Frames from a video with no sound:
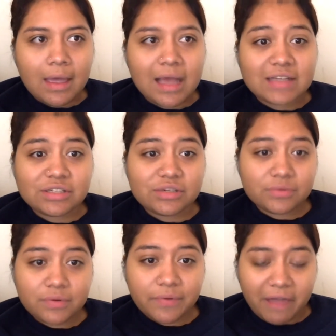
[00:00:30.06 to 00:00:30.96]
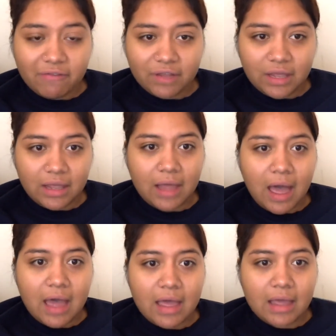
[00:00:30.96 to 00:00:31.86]
As a student health advocate,
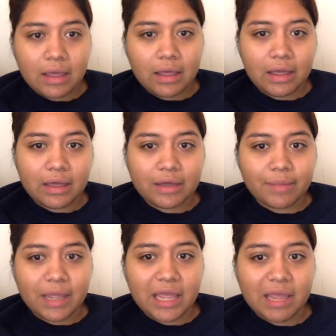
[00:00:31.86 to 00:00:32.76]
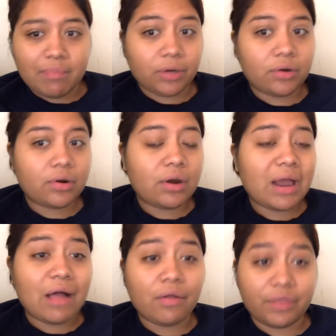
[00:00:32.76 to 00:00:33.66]
I am a pure
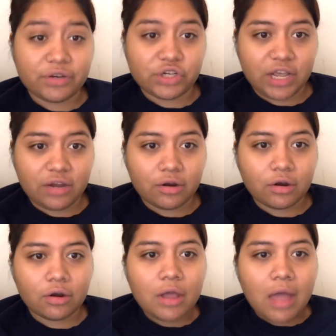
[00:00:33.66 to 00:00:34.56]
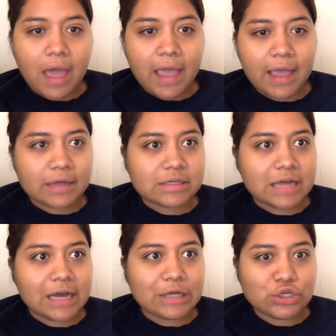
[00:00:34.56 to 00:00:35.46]
health educator, and
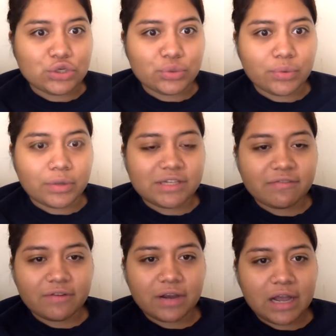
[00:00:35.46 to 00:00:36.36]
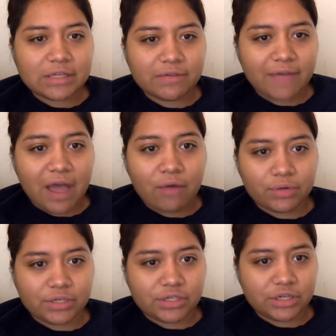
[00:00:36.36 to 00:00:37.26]
I do different kinds of
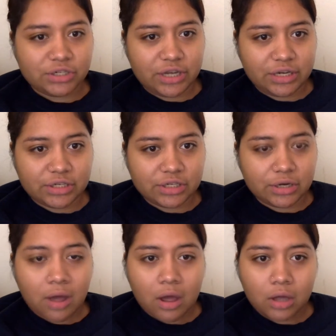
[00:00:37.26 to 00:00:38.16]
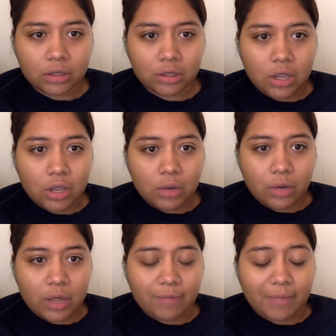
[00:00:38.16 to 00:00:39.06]
outreach and education on
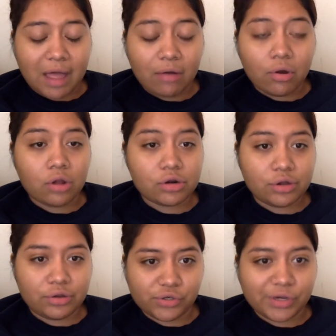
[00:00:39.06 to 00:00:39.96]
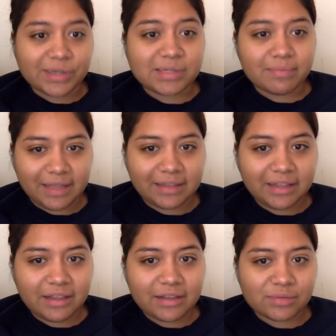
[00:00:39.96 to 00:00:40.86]
um, alcohol and other drugs
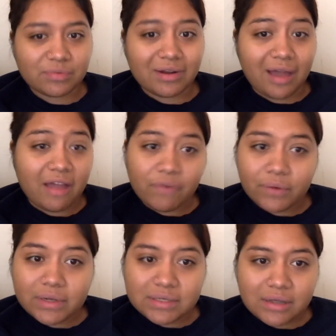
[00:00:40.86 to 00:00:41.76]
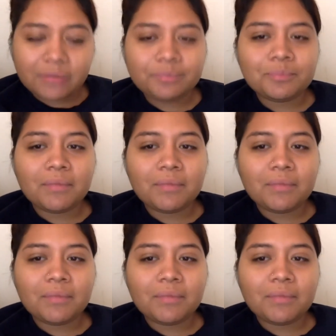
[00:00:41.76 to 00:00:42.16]
mainly is what I focus on.